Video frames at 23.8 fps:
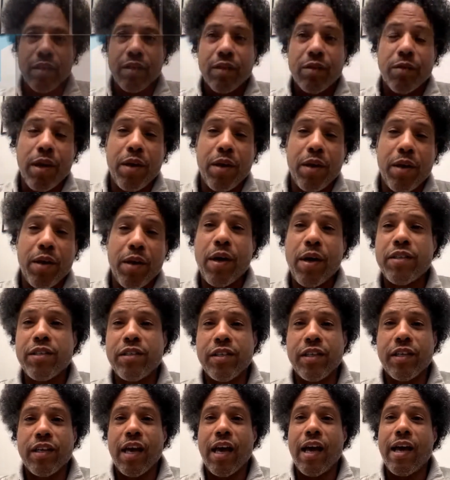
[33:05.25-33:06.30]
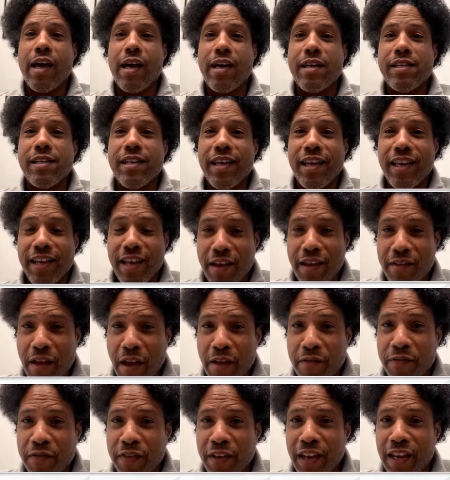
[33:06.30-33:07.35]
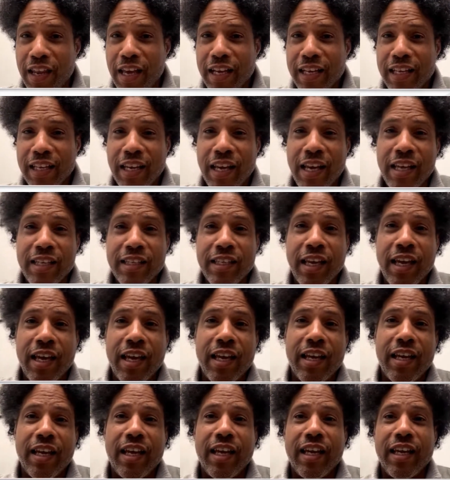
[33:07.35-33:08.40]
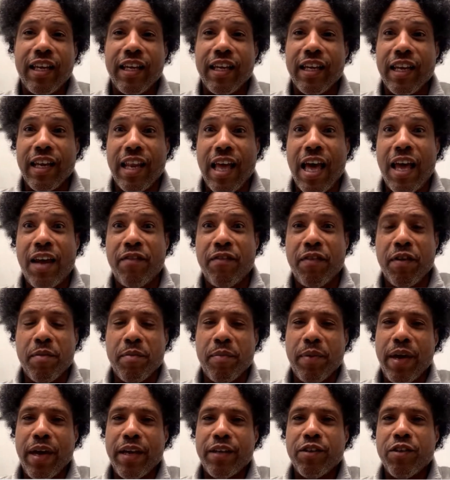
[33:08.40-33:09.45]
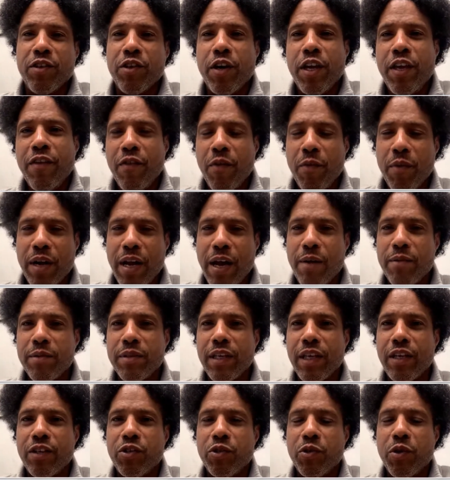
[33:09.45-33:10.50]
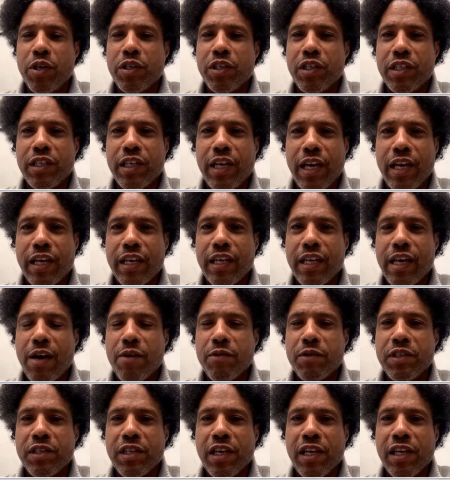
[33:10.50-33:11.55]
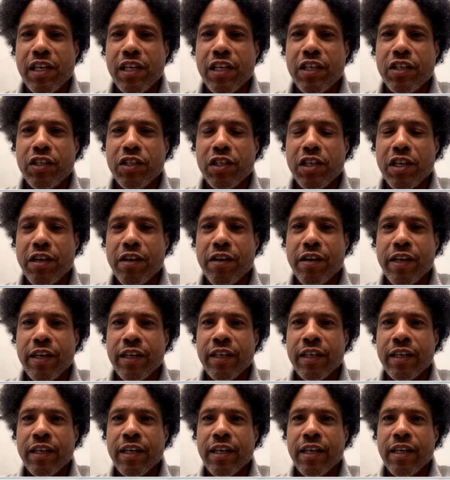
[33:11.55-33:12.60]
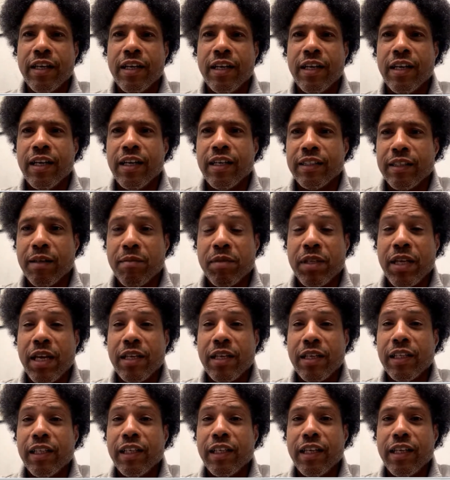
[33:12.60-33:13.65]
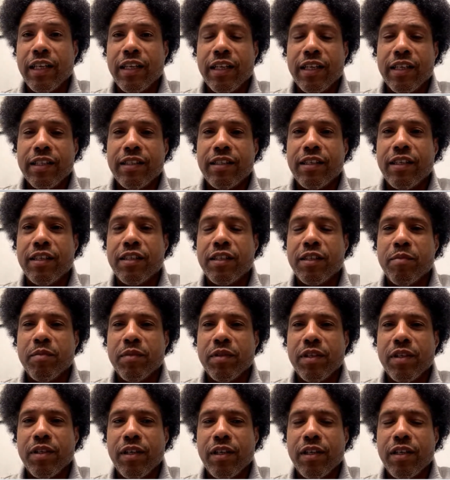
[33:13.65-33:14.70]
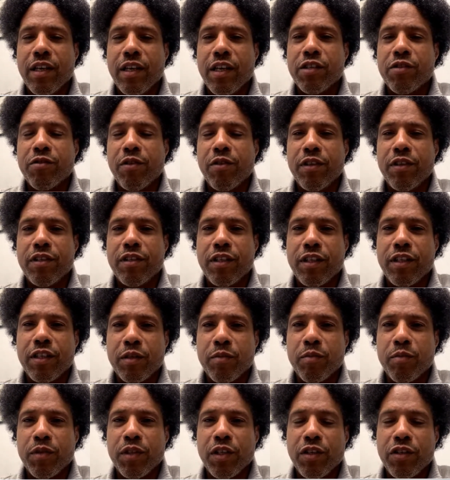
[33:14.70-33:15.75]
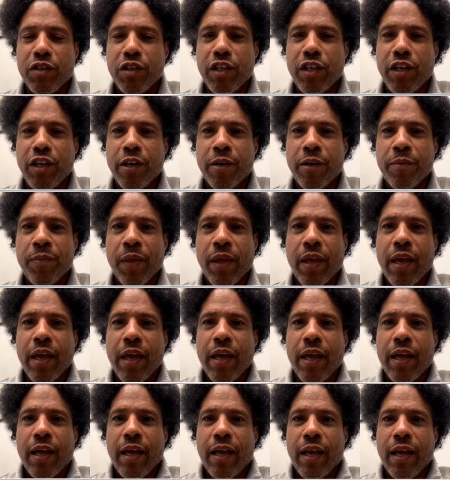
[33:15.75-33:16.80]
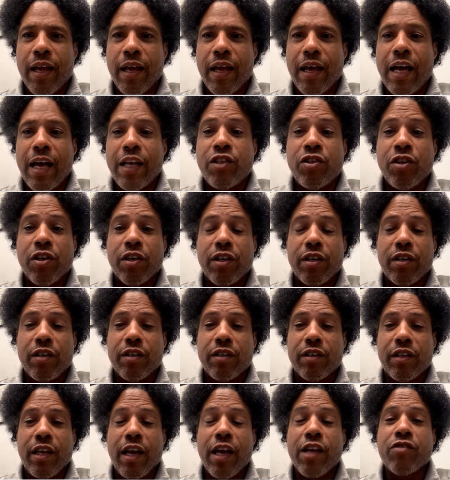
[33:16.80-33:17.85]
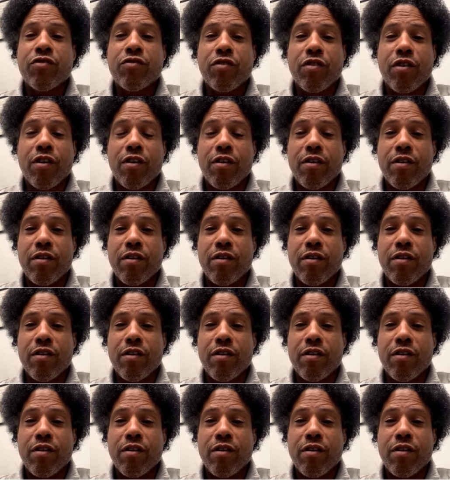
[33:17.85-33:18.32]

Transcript: Great question. I feel like it has had a lot of impact. Even when I was at Georgia Tech and I was taking engineering, because I'm technically a systems and industrial and systems engineer, I took the extra